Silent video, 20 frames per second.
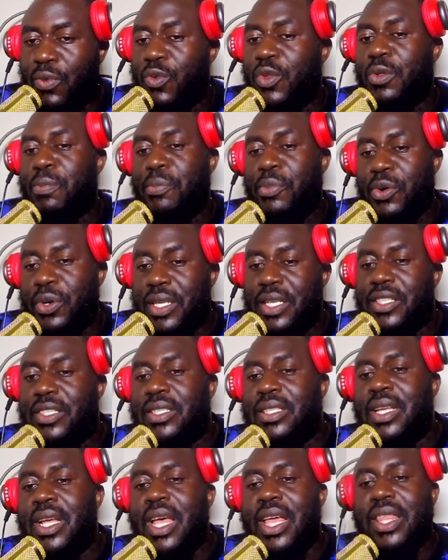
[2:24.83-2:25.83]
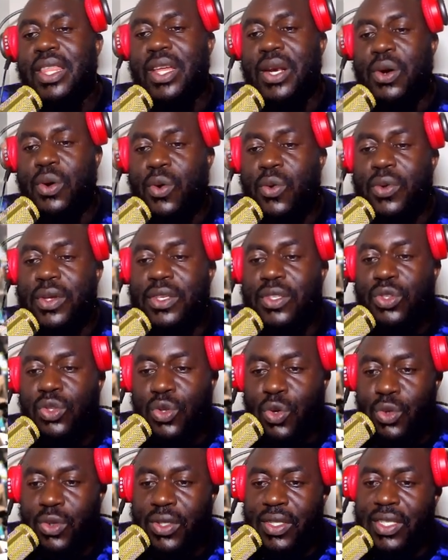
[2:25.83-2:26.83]
with protests throwing
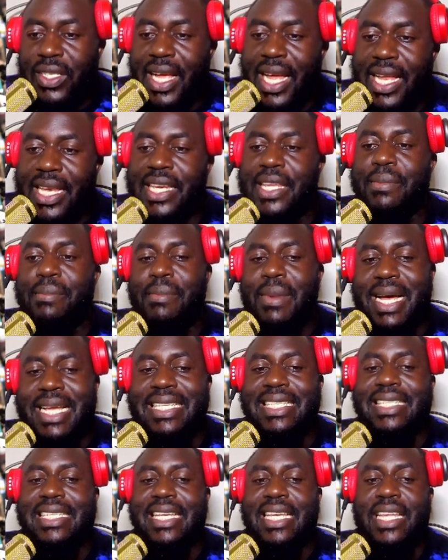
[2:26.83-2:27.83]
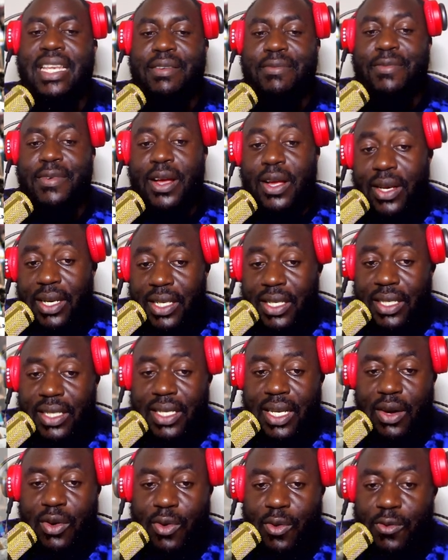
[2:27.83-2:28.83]
stones and emerging in violent
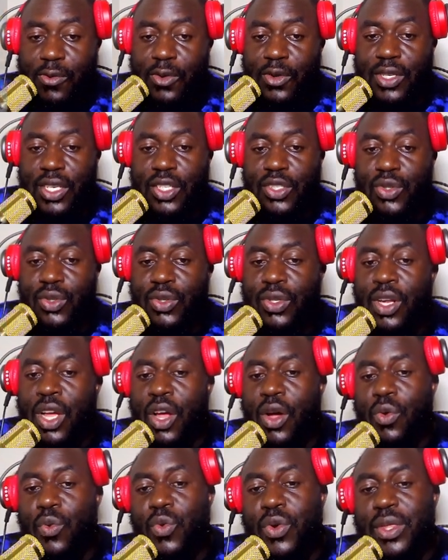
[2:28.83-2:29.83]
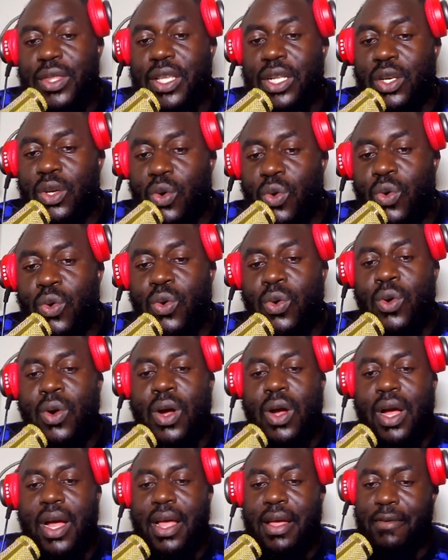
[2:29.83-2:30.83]
confrontation with the law
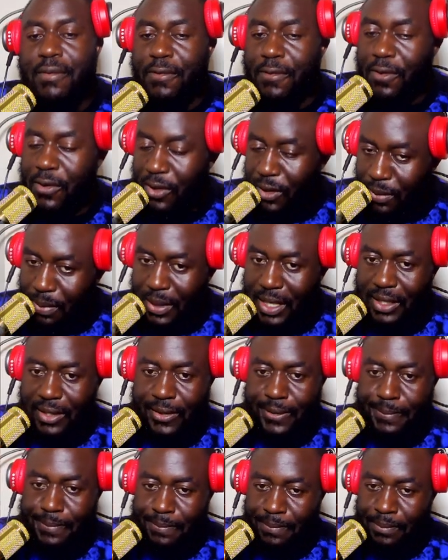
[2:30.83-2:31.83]
enforcement.